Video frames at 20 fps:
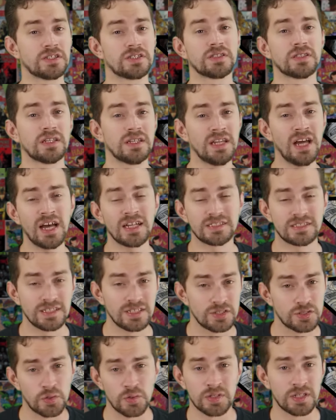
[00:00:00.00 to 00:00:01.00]
mention the
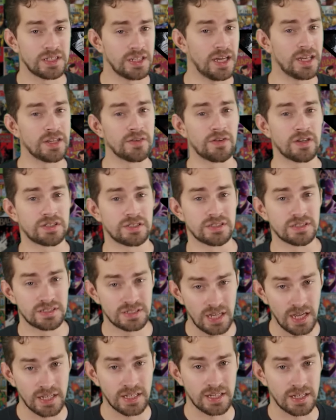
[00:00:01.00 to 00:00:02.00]
Nazis or the tiny Russian
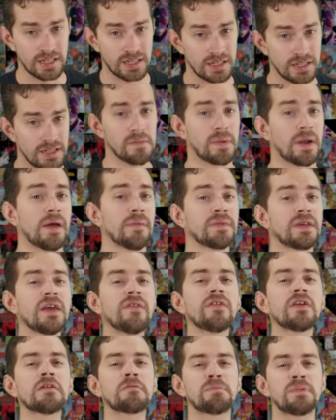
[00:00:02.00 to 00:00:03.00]
psychic. But I'm
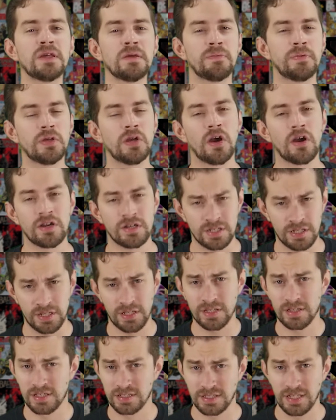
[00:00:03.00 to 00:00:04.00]
giving BPRD,